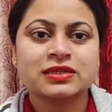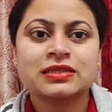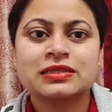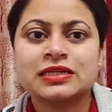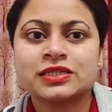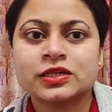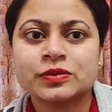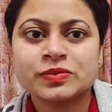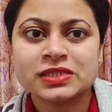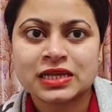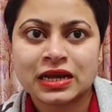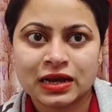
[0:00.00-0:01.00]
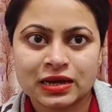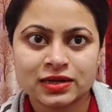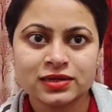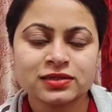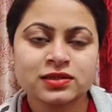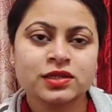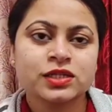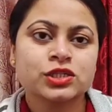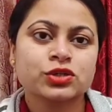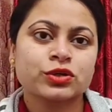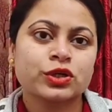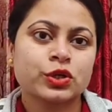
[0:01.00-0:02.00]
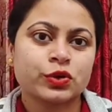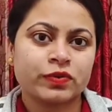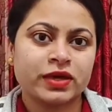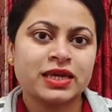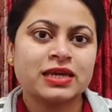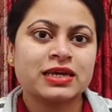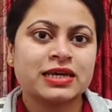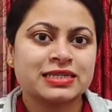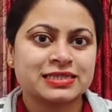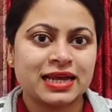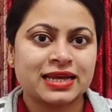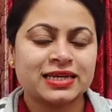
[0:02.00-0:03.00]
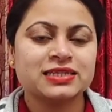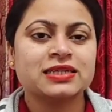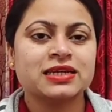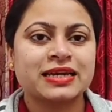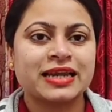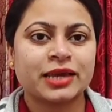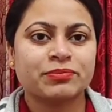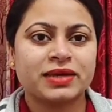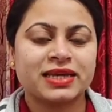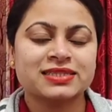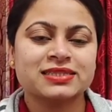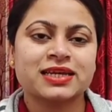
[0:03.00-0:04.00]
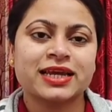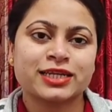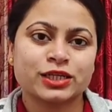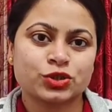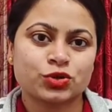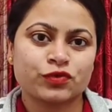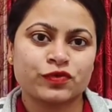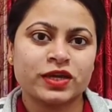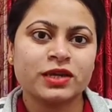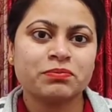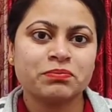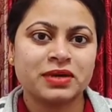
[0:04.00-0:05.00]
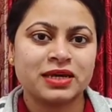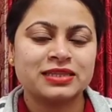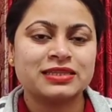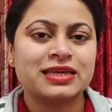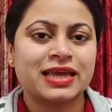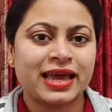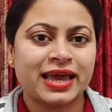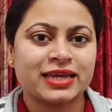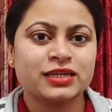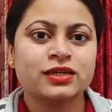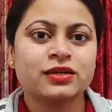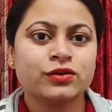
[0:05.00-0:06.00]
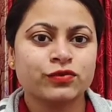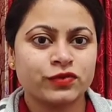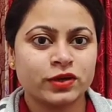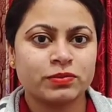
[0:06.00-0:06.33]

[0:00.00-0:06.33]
The terms are soliloquy, aside, climax, catastrophe, myth, and fable.